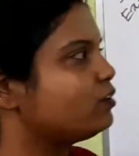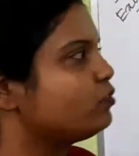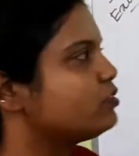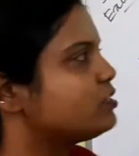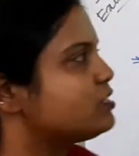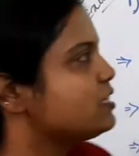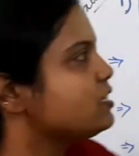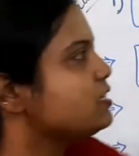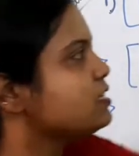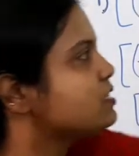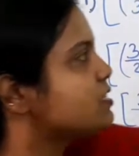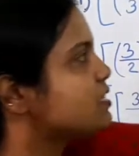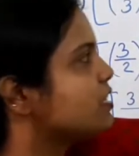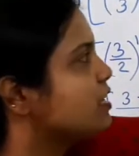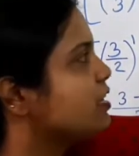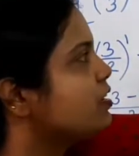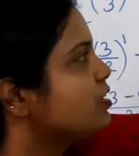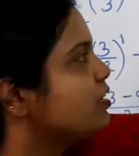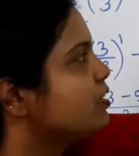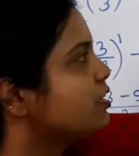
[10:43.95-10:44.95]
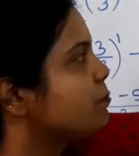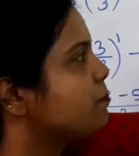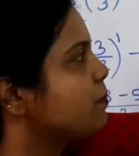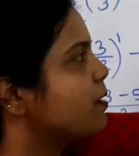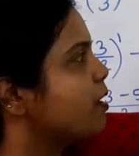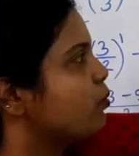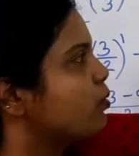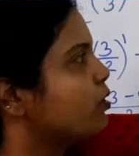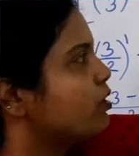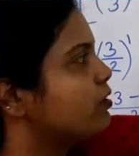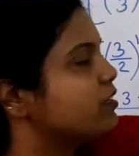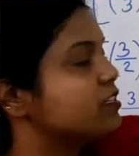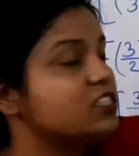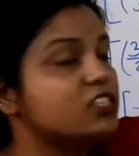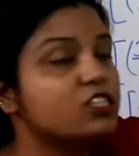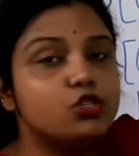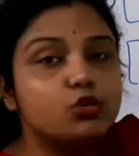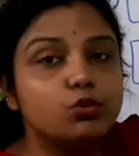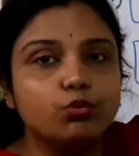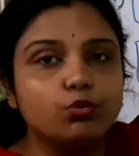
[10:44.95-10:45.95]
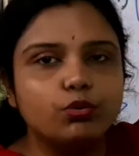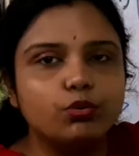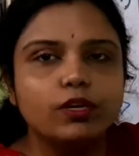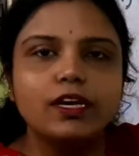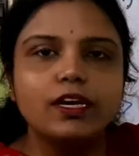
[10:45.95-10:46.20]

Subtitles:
since here the power is 2,